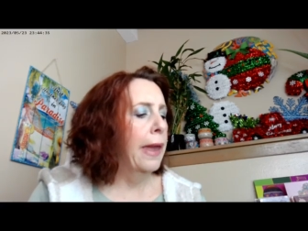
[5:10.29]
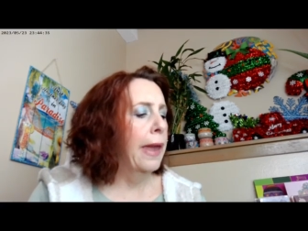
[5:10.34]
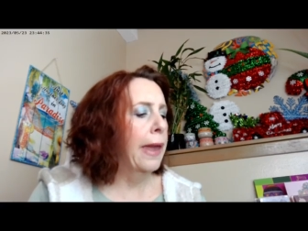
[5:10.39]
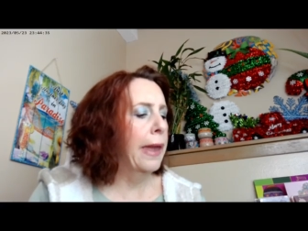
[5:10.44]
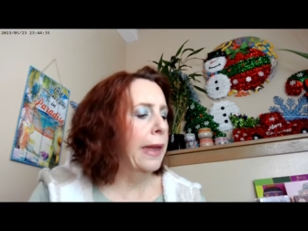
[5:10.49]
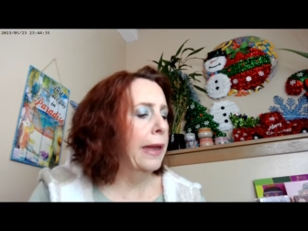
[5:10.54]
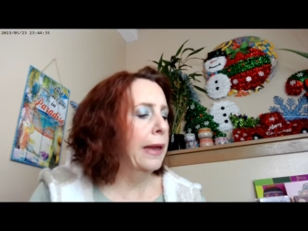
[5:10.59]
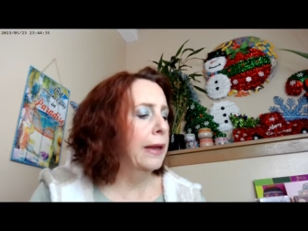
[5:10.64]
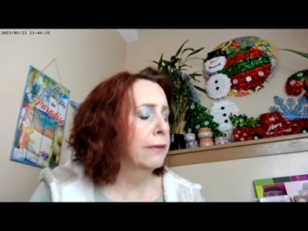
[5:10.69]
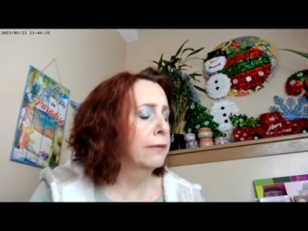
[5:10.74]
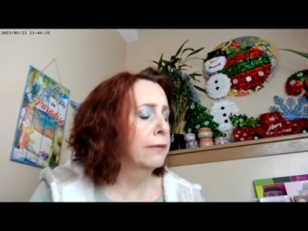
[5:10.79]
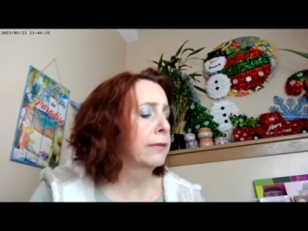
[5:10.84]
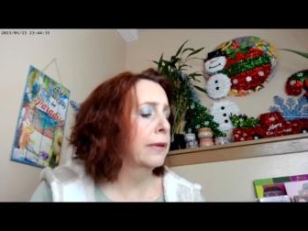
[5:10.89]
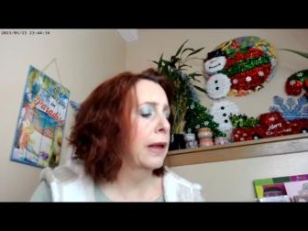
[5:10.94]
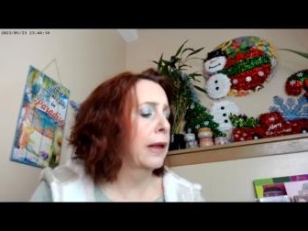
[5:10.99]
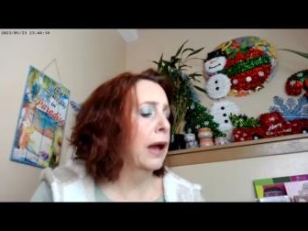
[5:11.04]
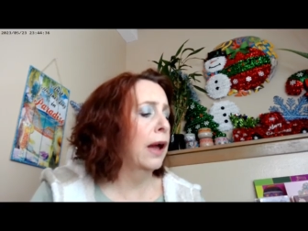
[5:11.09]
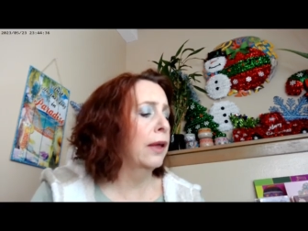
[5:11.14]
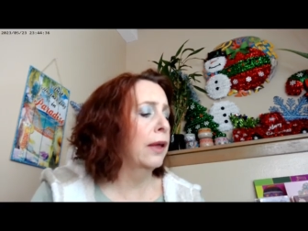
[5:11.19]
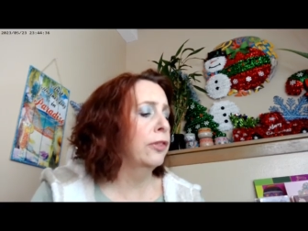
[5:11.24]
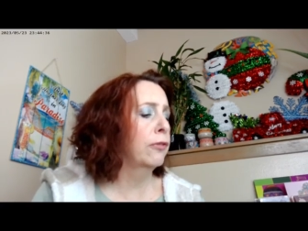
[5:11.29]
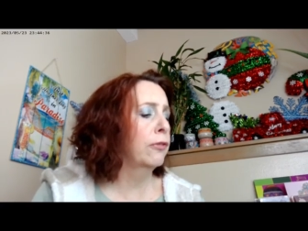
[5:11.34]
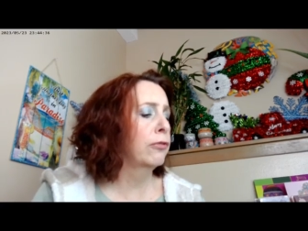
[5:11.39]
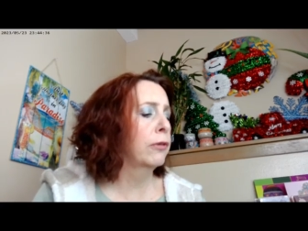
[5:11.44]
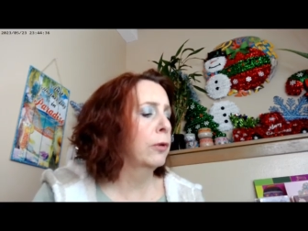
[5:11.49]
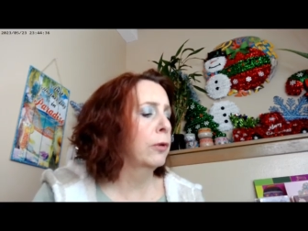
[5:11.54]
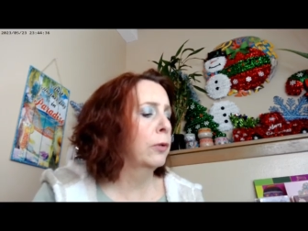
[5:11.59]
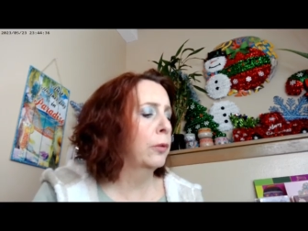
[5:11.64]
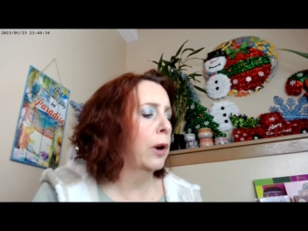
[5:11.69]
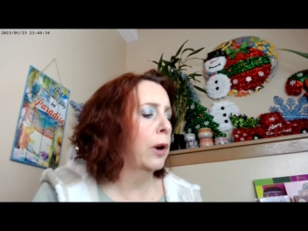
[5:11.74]
And I
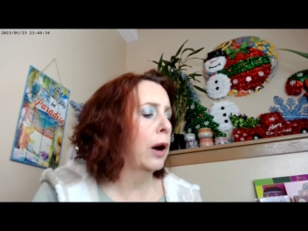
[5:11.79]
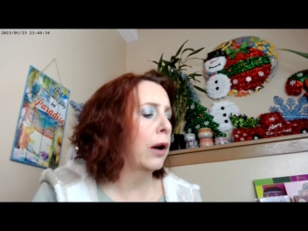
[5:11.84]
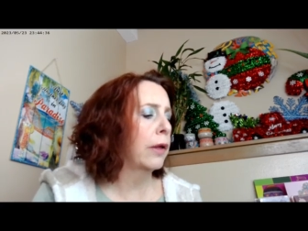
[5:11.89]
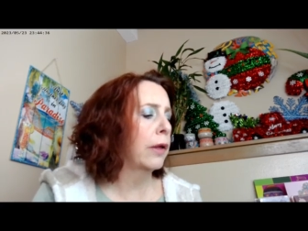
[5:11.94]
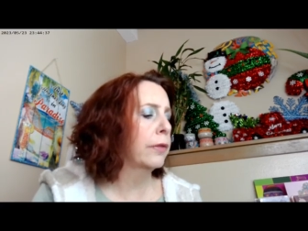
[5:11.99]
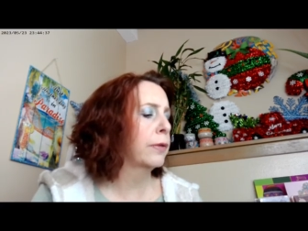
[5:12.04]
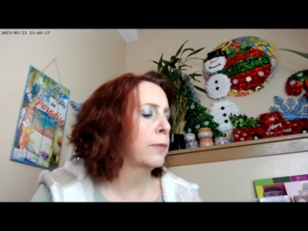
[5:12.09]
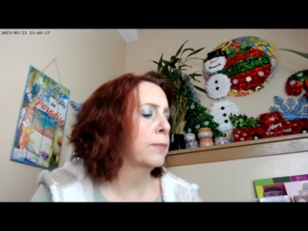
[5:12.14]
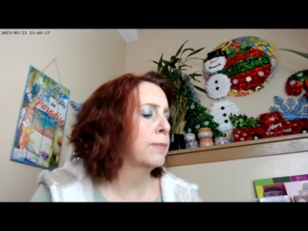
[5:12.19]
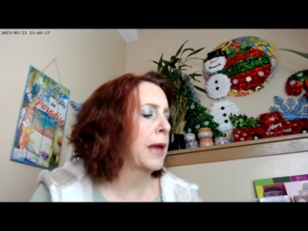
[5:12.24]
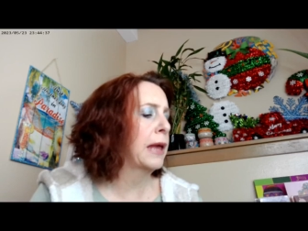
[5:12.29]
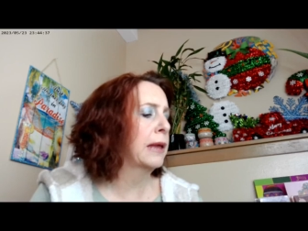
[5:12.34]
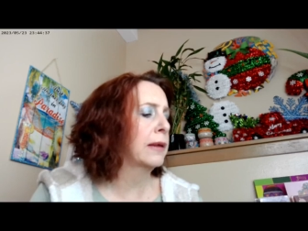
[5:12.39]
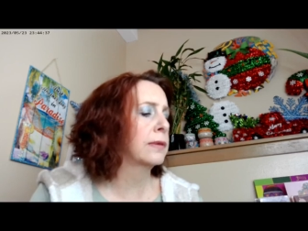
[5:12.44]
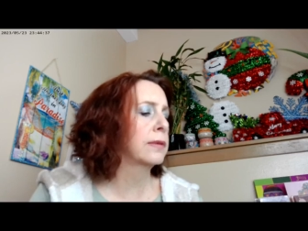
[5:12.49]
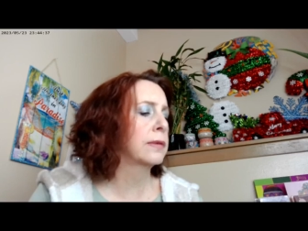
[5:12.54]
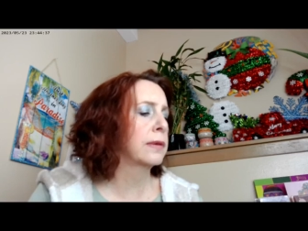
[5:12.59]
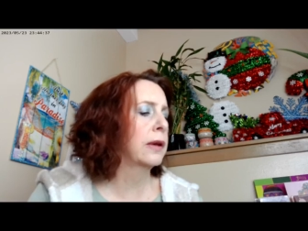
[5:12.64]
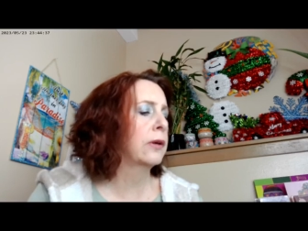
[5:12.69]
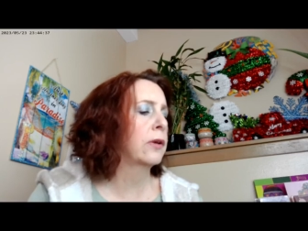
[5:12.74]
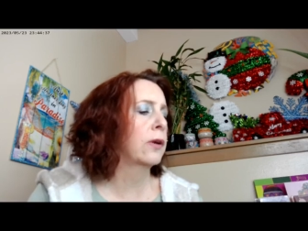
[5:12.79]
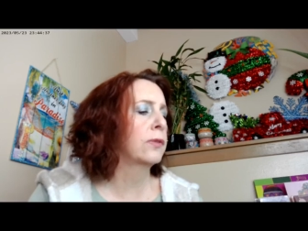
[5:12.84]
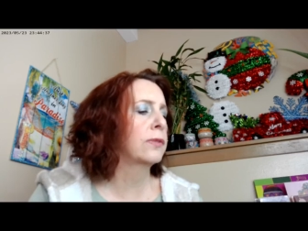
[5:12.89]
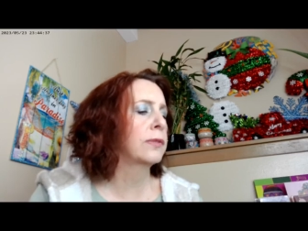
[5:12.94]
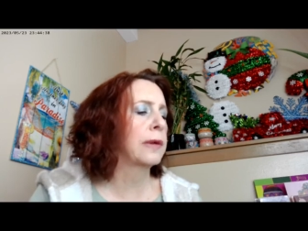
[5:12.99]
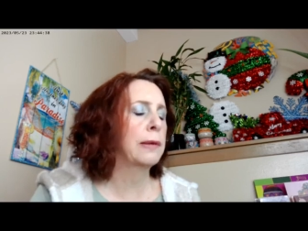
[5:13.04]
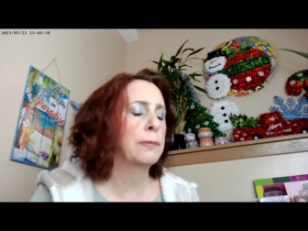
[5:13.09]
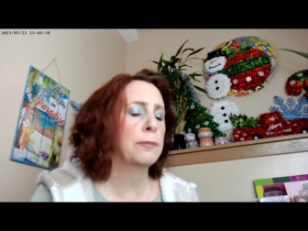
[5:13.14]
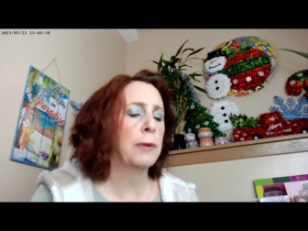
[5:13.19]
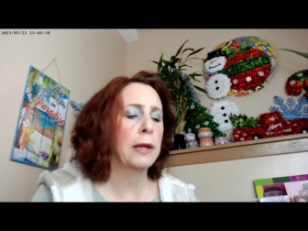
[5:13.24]
threw all the
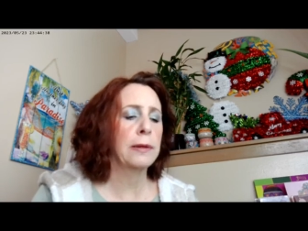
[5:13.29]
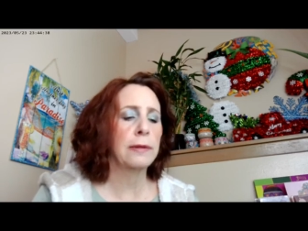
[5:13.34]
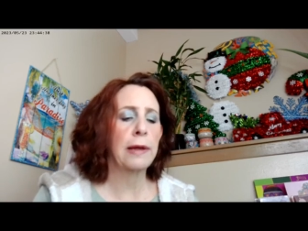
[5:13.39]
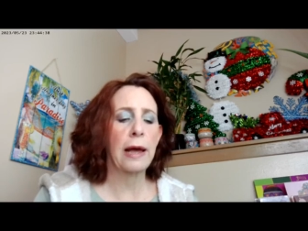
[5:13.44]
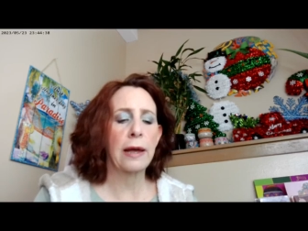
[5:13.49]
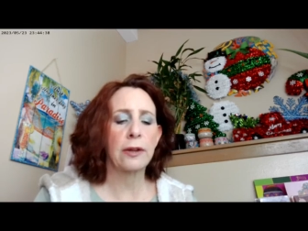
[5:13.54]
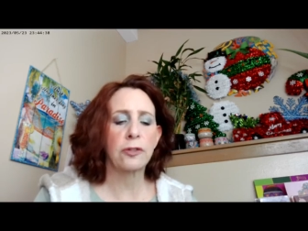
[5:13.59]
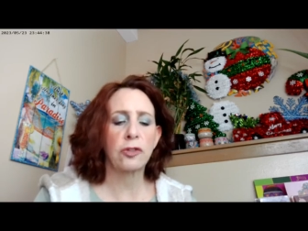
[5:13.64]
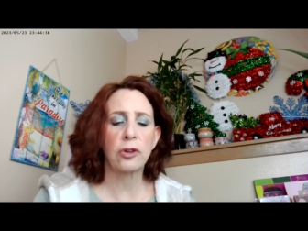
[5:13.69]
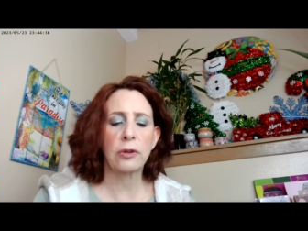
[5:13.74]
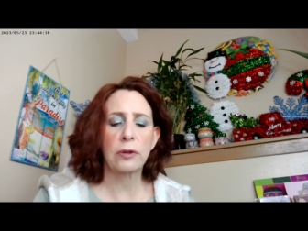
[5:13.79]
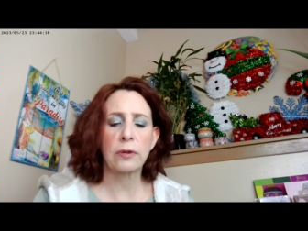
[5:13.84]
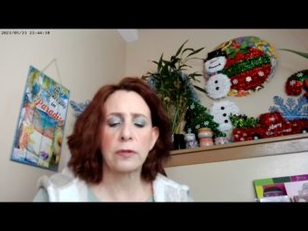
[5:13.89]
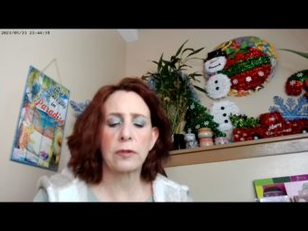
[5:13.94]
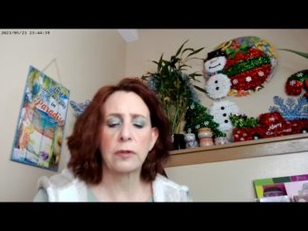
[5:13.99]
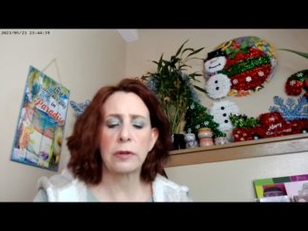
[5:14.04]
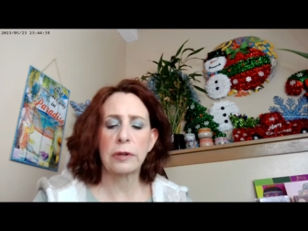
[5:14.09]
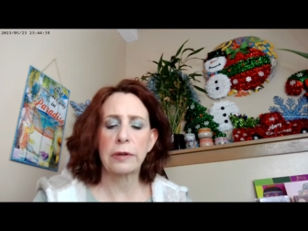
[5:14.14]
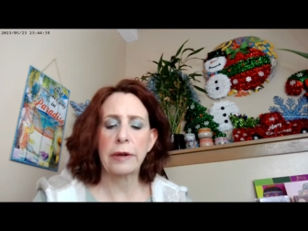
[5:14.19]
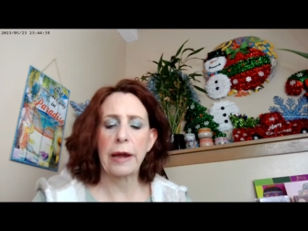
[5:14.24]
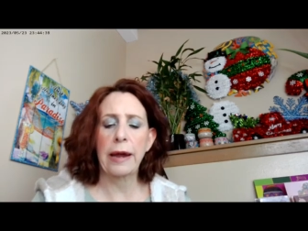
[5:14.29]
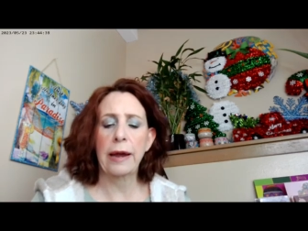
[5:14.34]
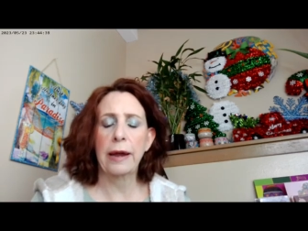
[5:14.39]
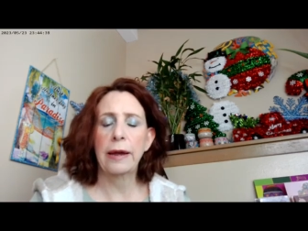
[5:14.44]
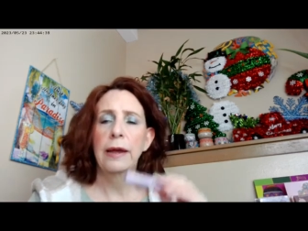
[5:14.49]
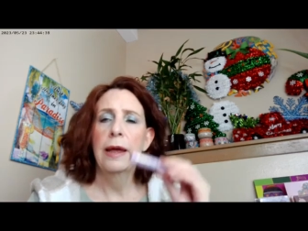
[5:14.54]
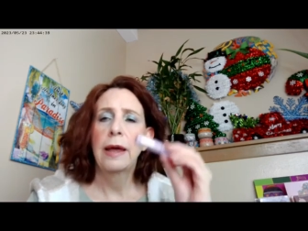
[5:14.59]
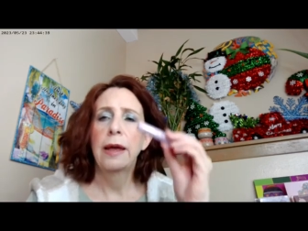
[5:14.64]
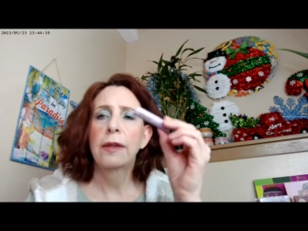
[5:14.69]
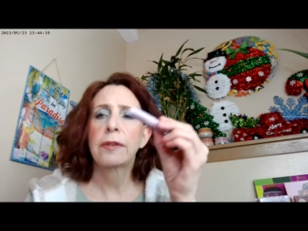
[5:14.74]
mascaras at my lashes
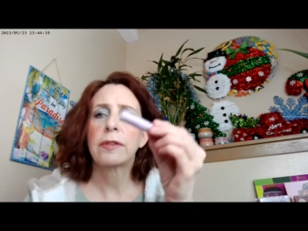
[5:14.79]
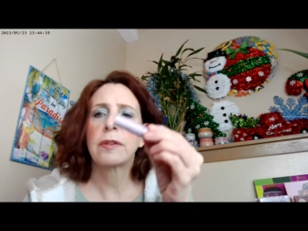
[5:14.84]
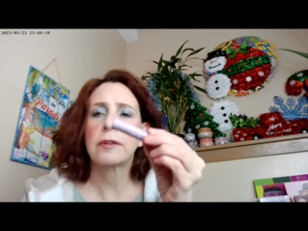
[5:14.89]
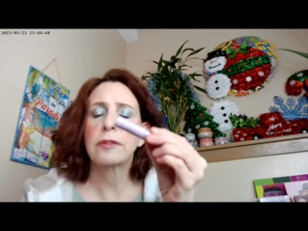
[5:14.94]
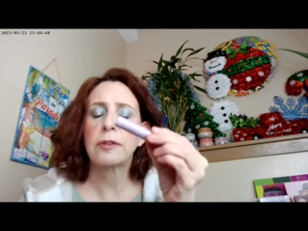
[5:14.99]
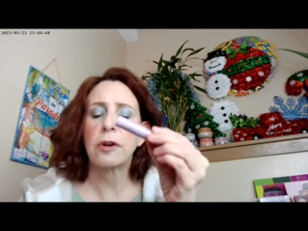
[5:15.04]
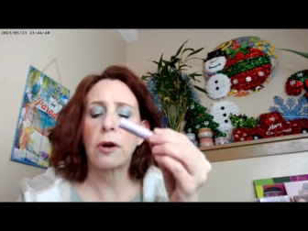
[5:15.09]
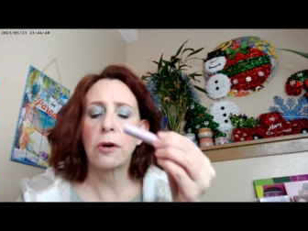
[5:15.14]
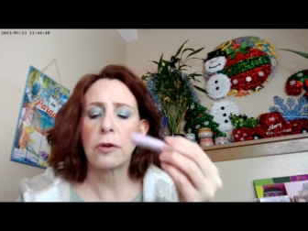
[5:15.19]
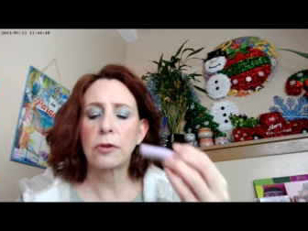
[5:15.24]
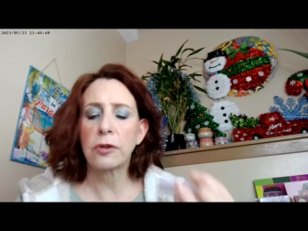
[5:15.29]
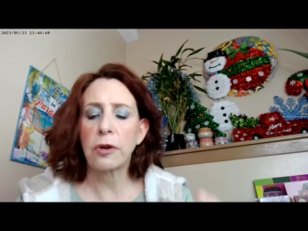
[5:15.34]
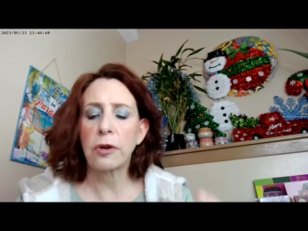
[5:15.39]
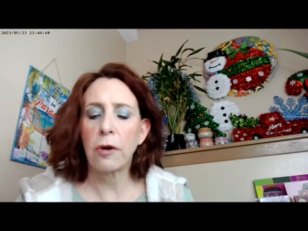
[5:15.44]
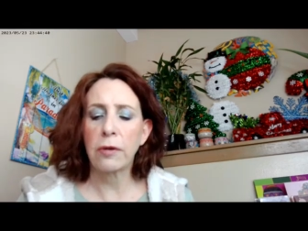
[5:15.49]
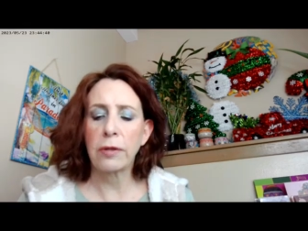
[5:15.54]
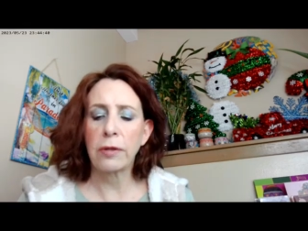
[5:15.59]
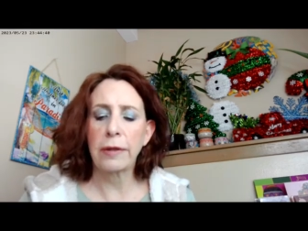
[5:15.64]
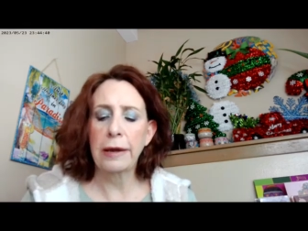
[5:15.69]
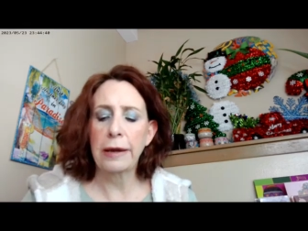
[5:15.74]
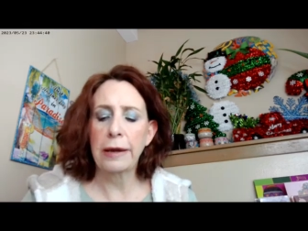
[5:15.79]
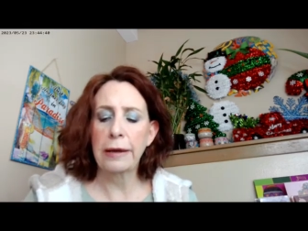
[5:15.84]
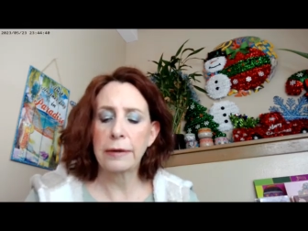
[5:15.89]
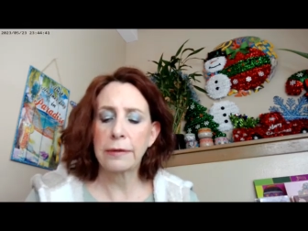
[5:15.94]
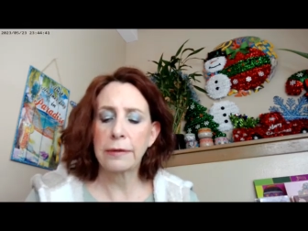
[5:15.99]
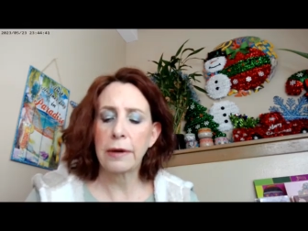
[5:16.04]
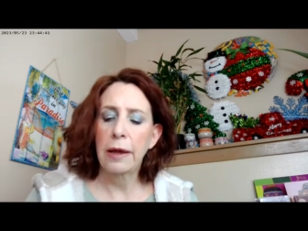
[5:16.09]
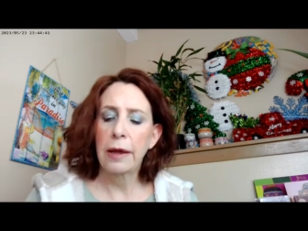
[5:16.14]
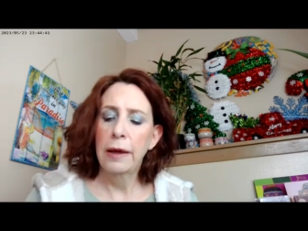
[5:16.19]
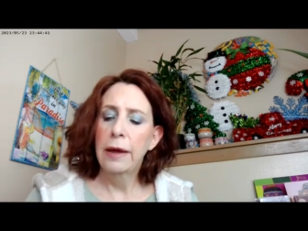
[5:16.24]
today the Tarte
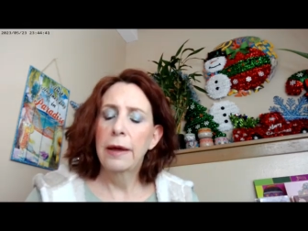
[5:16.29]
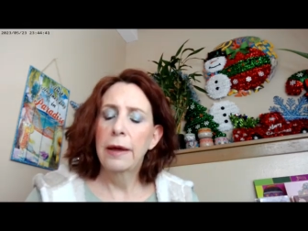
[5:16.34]
Tartelette,